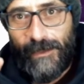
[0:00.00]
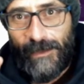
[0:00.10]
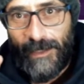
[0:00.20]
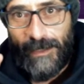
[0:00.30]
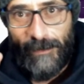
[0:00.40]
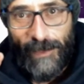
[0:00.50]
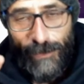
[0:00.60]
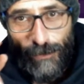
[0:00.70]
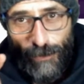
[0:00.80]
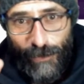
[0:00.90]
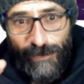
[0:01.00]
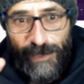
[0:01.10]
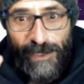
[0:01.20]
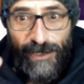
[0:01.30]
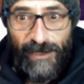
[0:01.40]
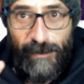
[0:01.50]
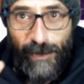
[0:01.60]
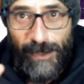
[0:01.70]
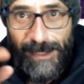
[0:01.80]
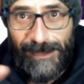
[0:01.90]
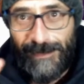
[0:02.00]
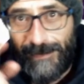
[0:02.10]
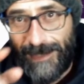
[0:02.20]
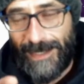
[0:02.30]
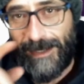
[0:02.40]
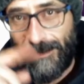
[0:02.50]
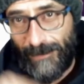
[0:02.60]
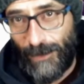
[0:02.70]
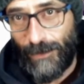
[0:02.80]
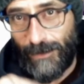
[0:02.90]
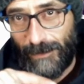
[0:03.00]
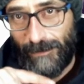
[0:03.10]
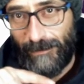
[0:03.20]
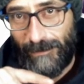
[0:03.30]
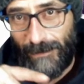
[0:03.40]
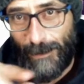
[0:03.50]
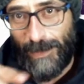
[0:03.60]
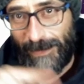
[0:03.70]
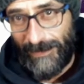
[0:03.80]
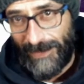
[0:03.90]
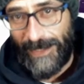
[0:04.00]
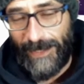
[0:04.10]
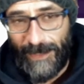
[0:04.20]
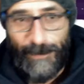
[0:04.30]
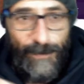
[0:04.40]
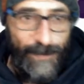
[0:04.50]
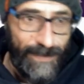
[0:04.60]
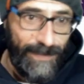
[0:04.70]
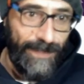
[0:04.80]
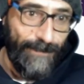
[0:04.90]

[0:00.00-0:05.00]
renew the contract just because I didn't take him to the bloody training camp. Yeah.